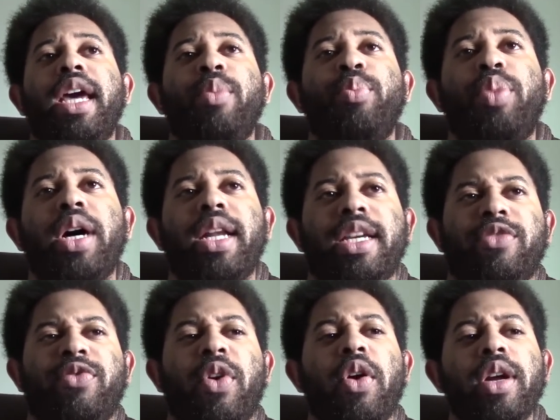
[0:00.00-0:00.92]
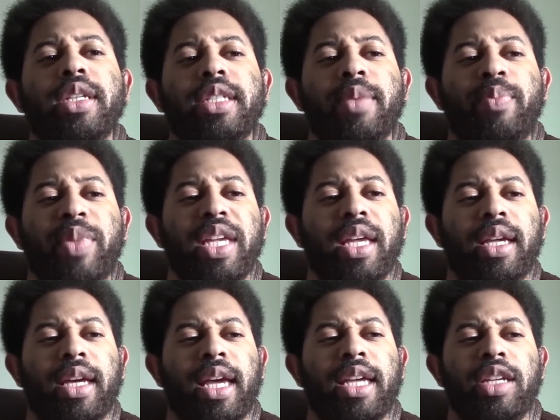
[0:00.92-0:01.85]
But as far as it
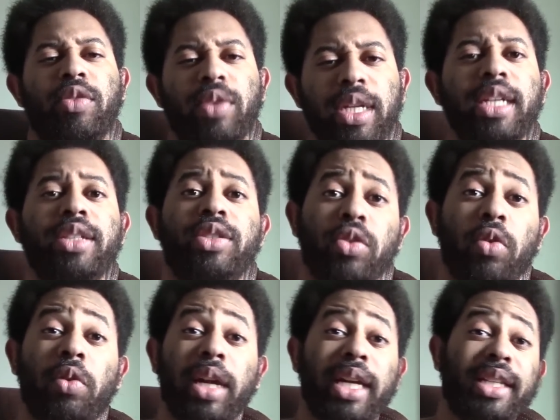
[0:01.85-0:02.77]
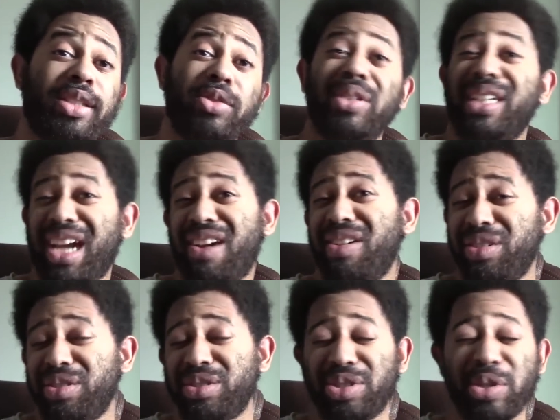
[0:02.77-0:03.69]
being a unique story to the character
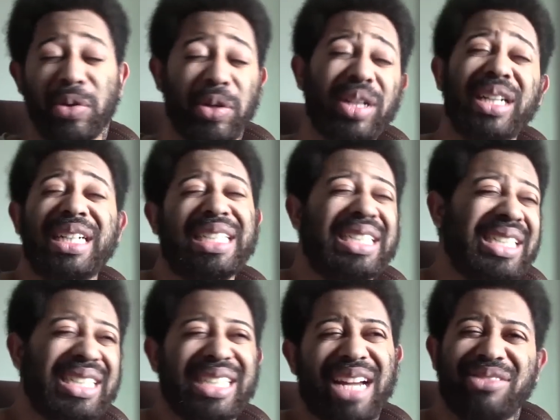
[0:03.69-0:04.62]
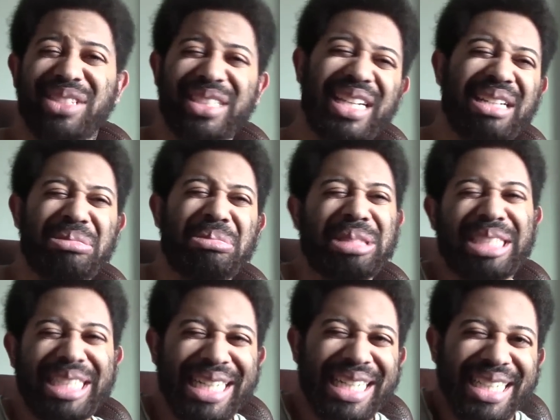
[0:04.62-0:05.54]
of the Joker, I'd have to say,
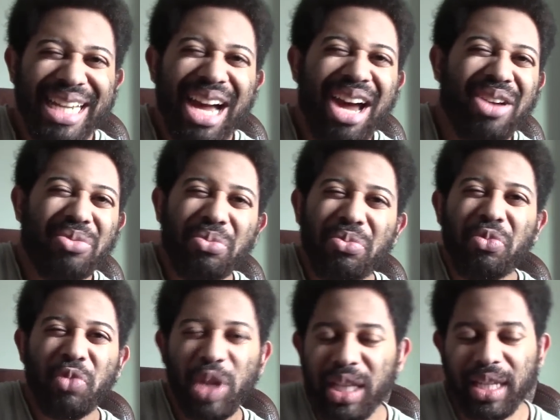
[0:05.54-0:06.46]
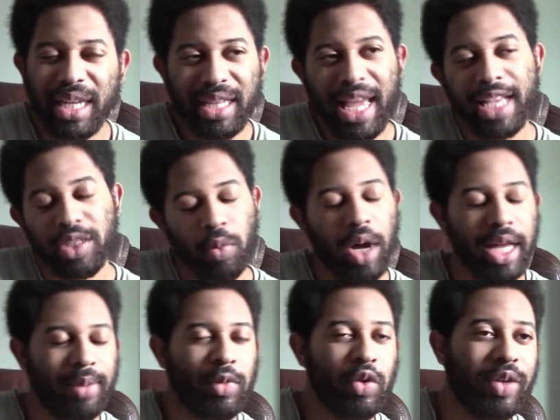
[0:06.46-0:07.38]
meh, not really. And that's why
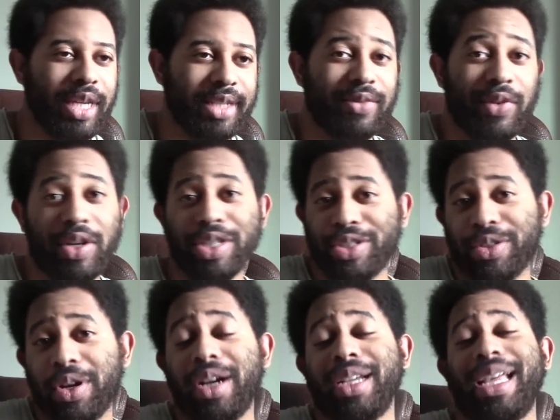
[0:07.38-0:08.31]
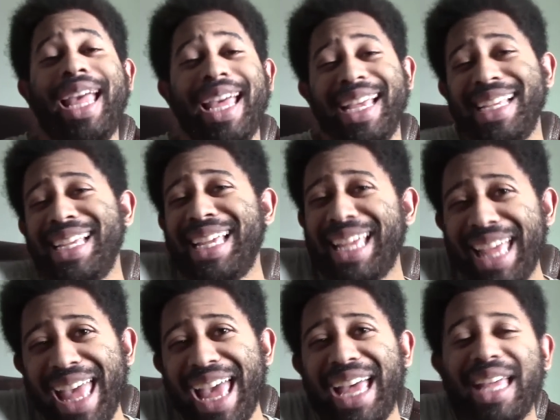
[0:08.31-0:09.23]
the movie is a very strong
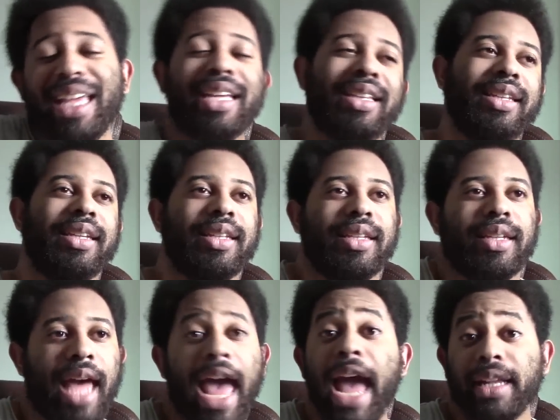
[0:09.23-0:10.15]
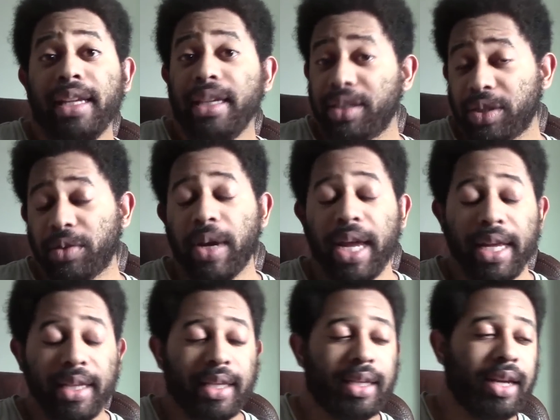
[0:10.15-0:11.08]
the acting is
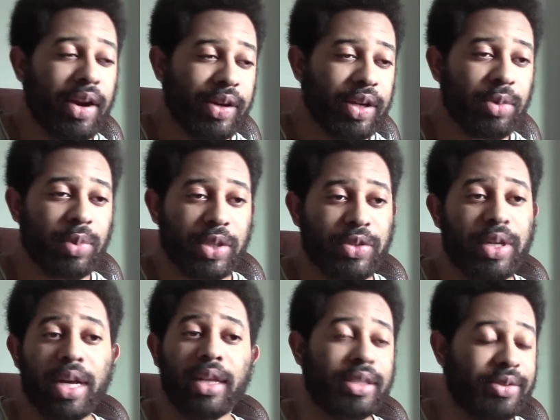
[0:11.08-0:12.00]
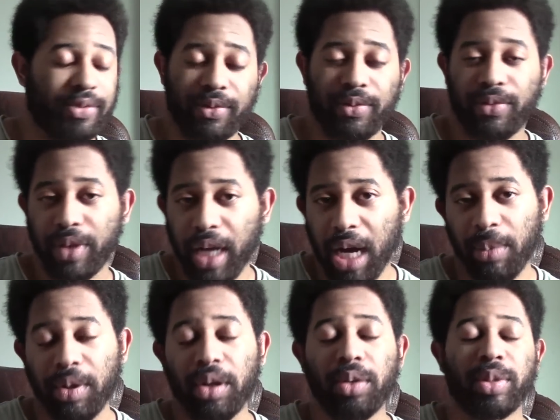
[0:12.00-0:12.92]
great, the character portrayal is
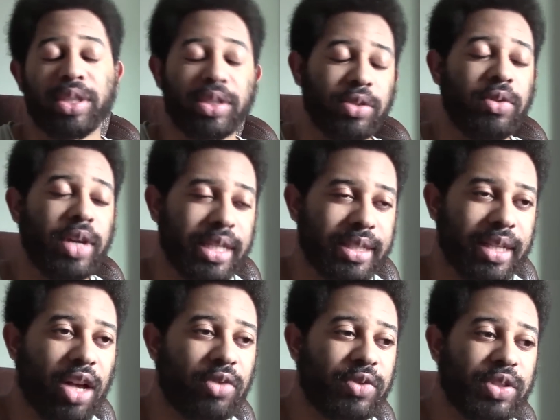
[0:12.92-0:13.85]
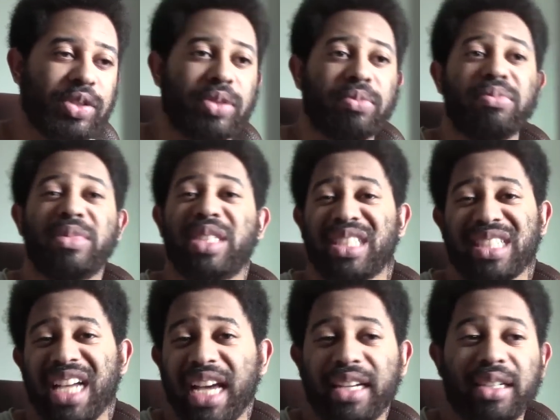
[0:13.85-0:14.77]
phenomenal, but the story itself is just
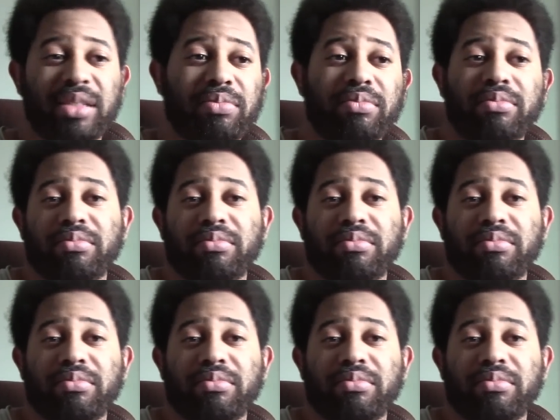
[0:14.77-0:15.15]
kind of,